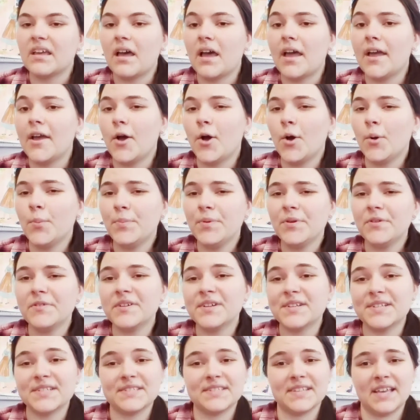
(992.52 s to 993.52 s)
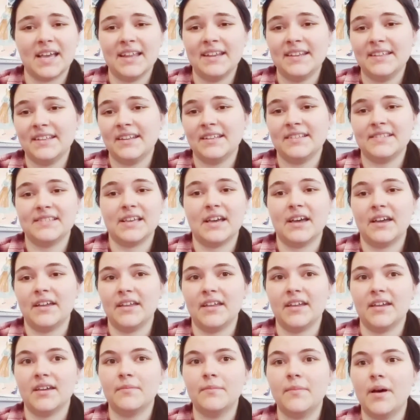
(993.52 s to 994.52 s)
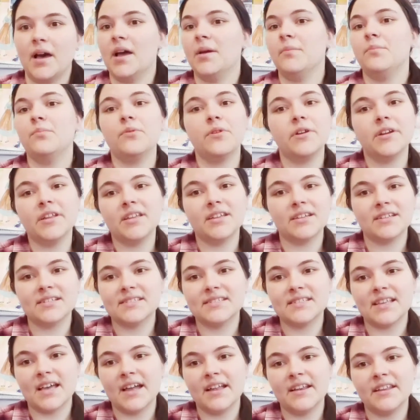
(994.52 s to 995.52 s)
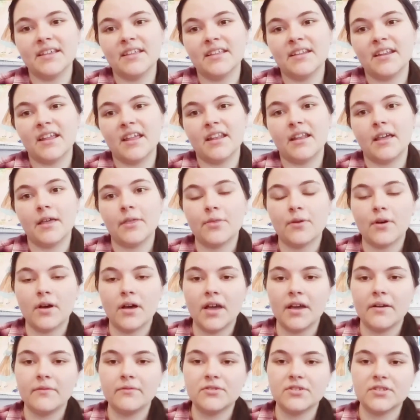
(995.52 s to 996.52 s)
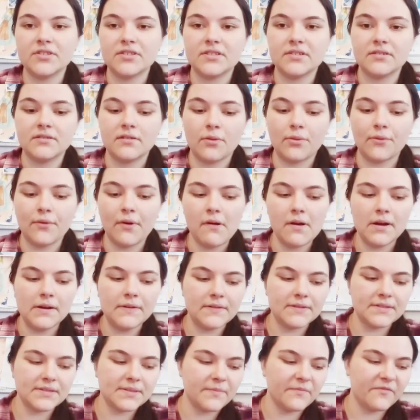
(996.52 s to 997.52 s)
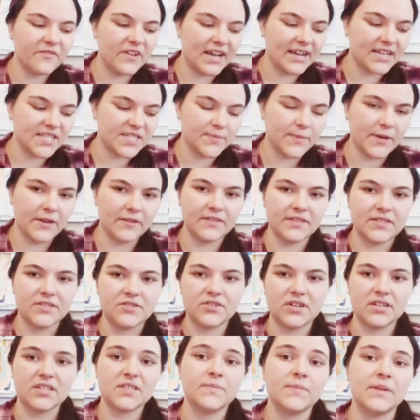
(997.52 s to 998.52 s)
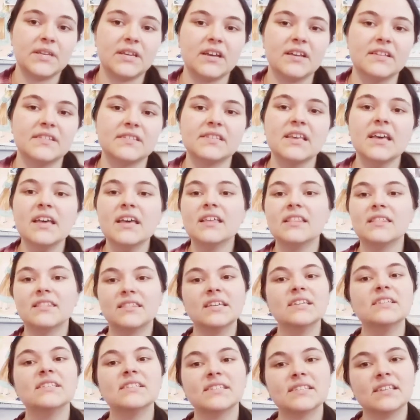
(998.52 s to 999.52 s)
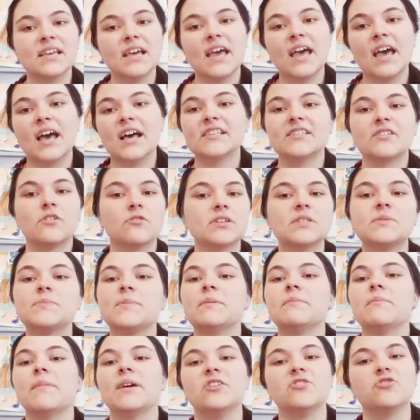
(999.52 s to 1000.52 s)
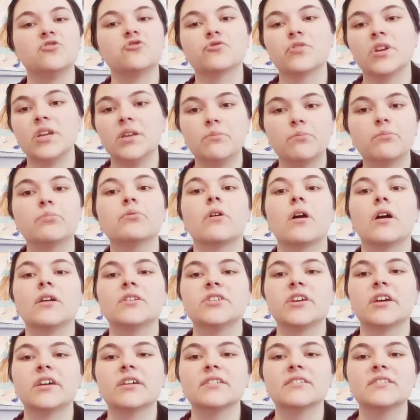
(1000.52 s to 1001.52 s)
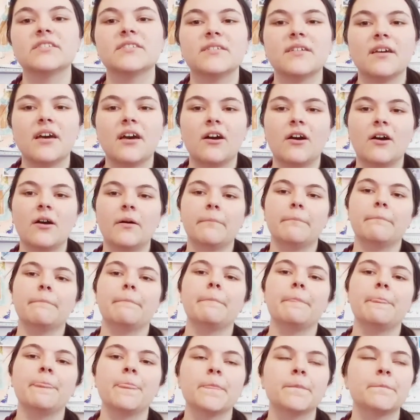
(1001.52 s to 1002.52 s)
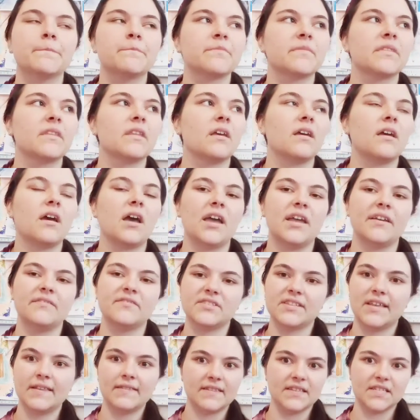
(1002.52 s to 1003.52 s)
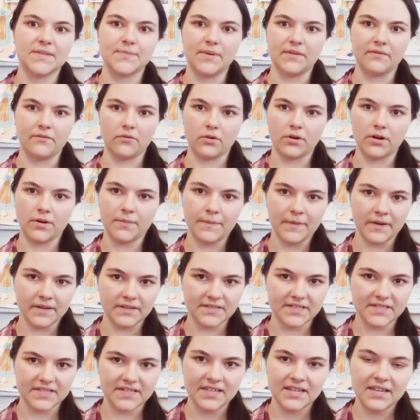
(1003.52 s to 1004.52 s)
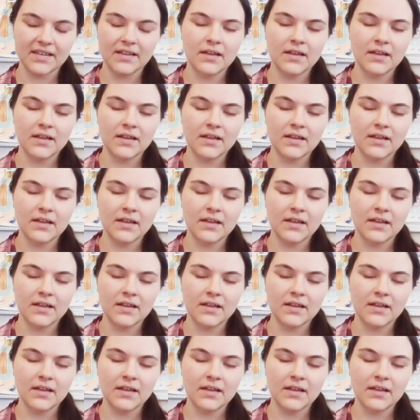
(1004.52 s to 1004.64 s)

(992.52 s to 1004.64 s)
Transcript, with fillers: I hope you're excited as I am. I'm pretty excited, and I thought I would just throw out some facts about this dress because this has always been my dream project. I have said this before, but